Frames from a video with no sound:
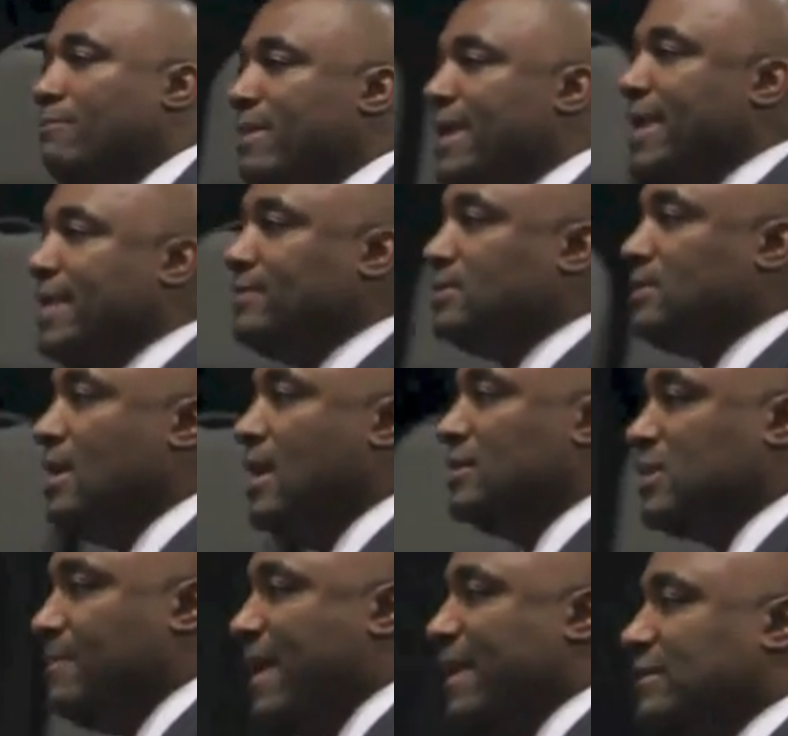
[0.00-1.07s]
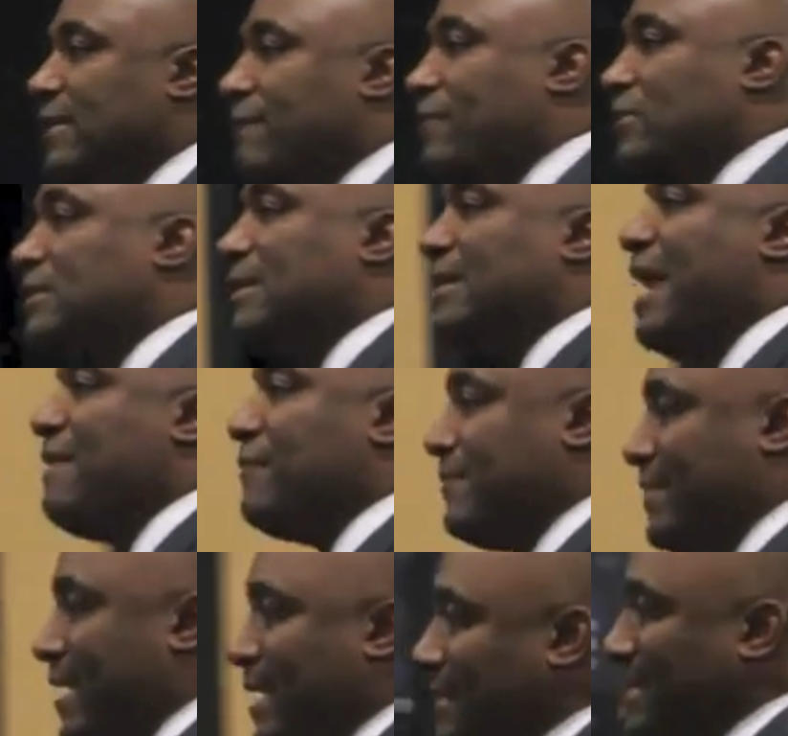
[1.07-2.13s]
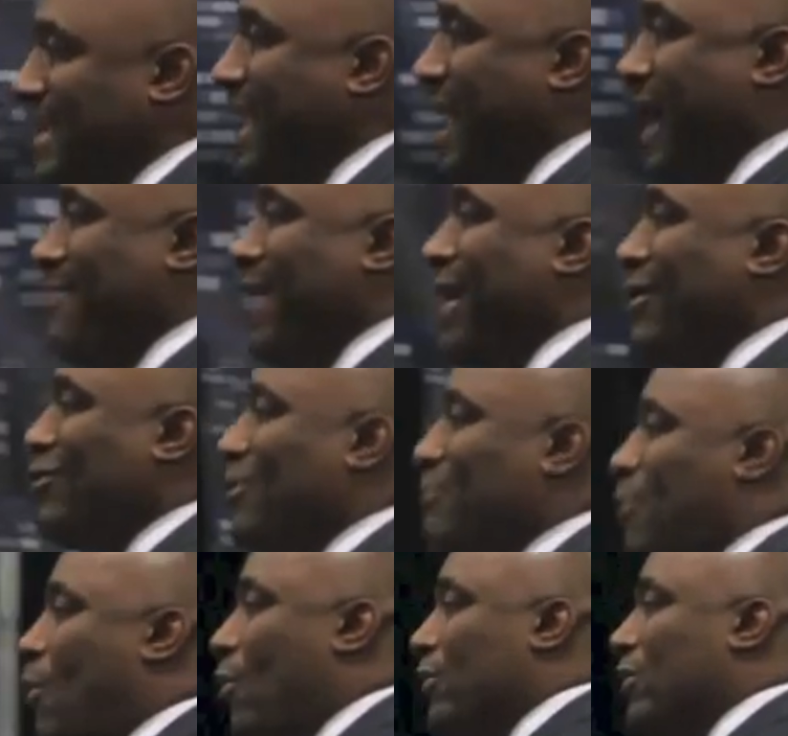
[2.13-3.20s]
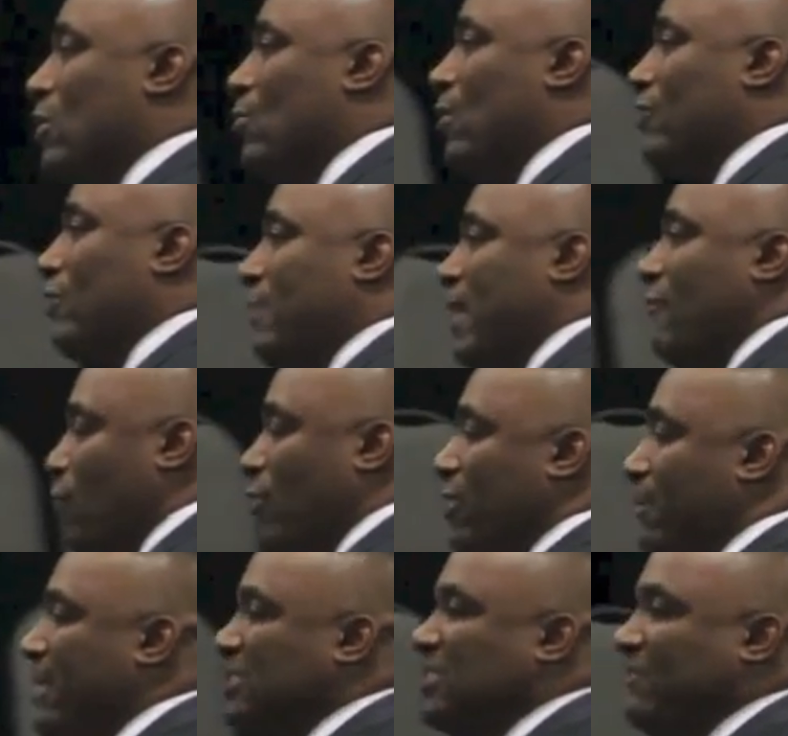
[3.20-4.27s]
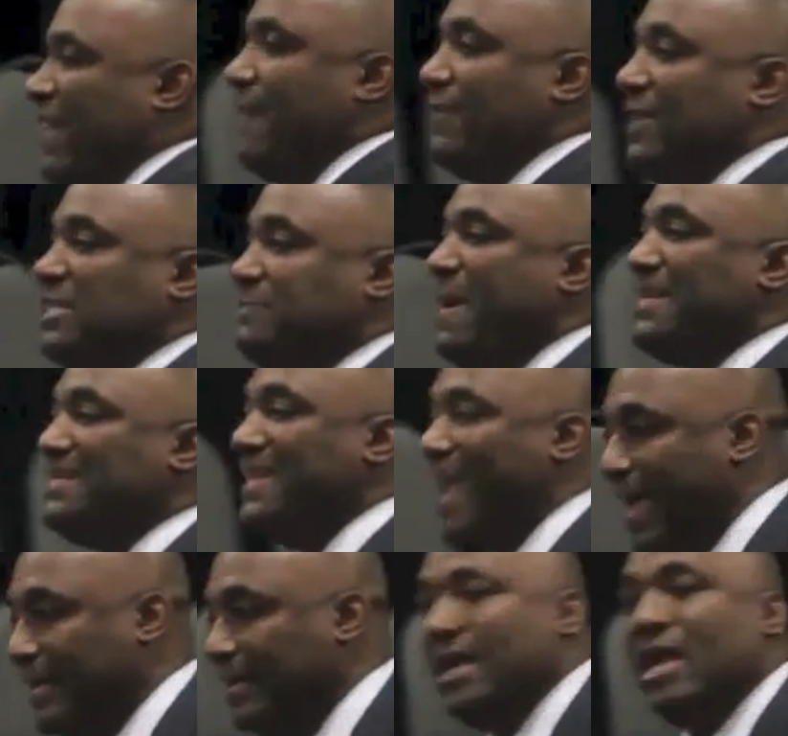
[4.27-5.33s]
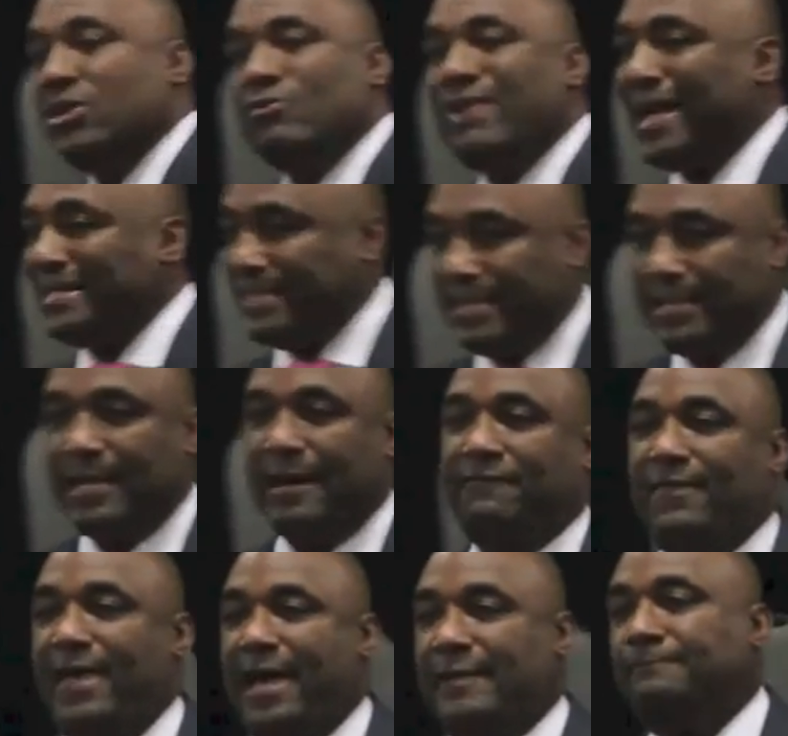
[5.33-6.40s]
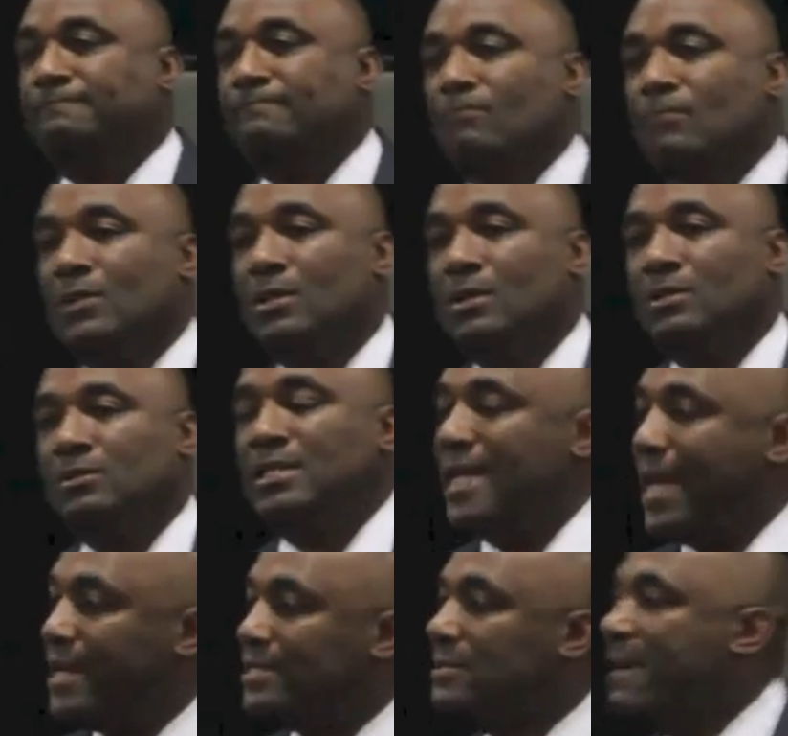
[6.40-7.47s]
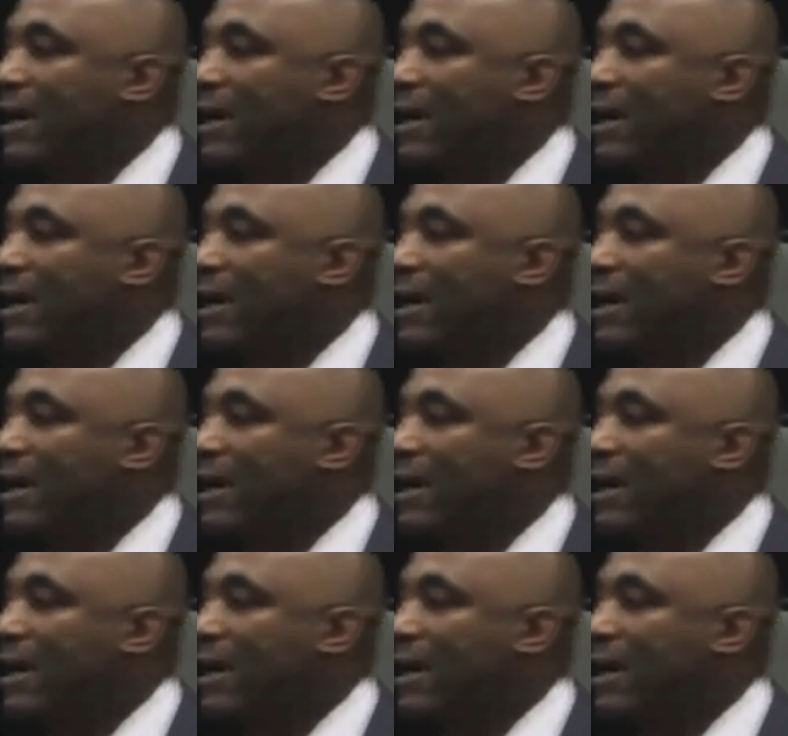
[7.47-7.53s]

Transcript: it means to make a difference in the life of kids. I'm not going to bore you with a bunch of evidence-based data. You guys get enough of that. Today is